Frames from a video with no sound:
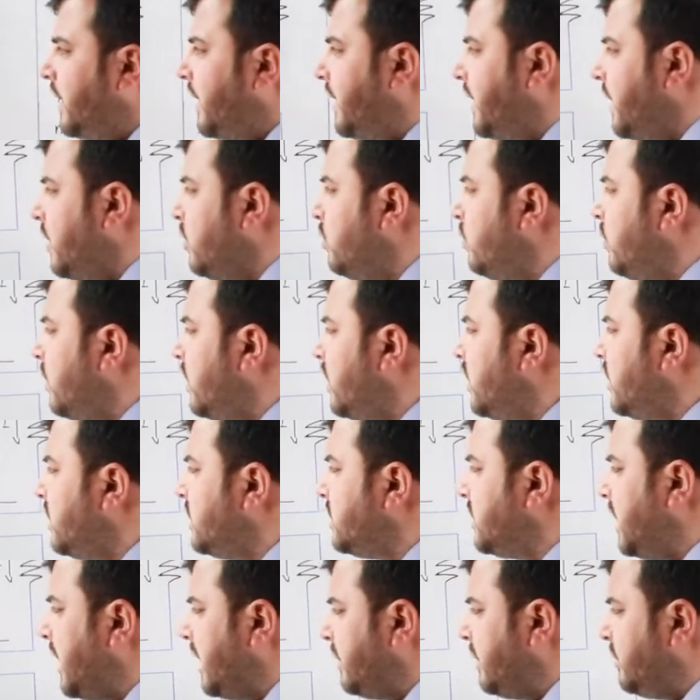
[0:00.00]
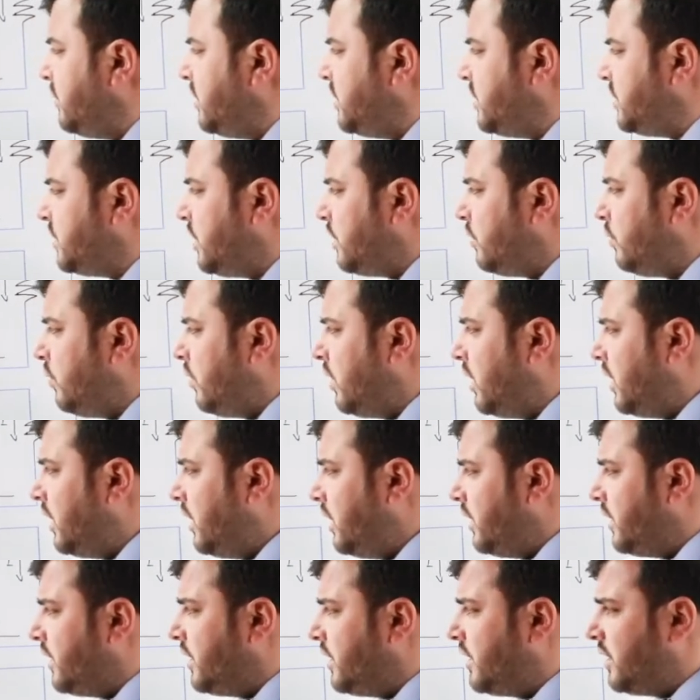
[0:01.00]
regular time
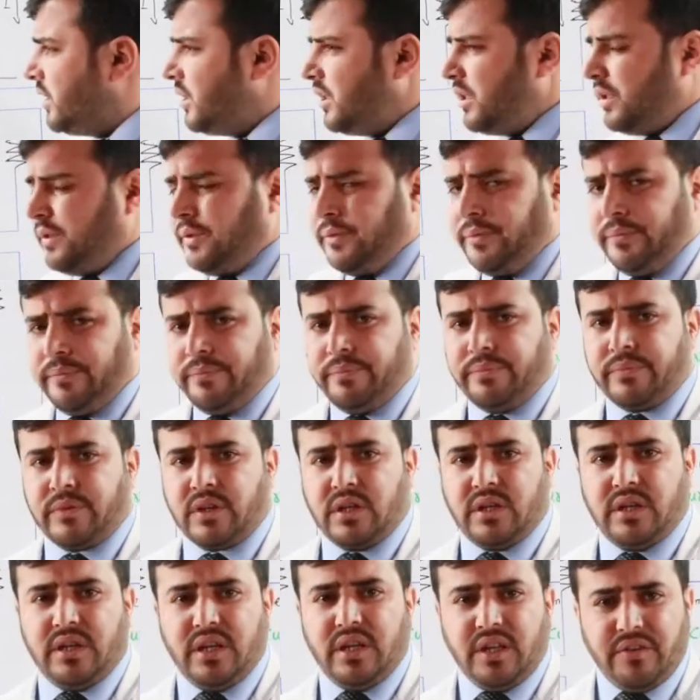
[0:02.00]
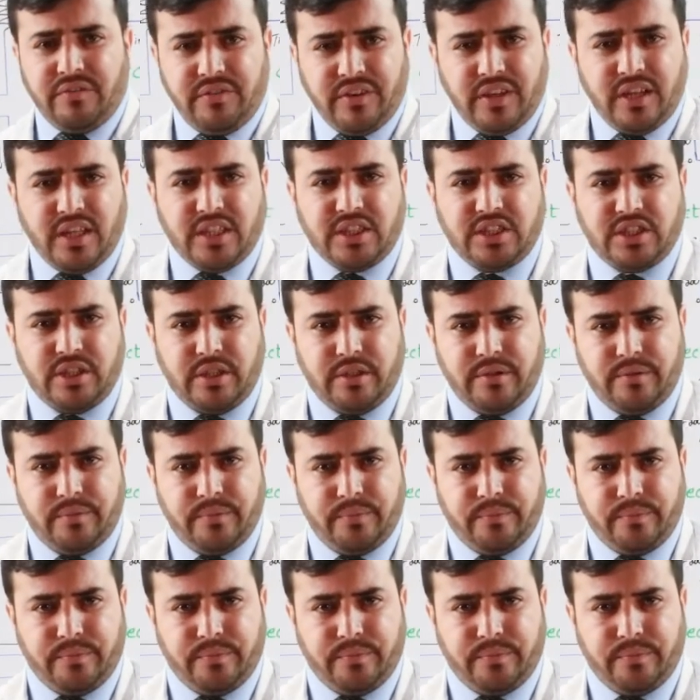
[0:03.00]
interval in the definition.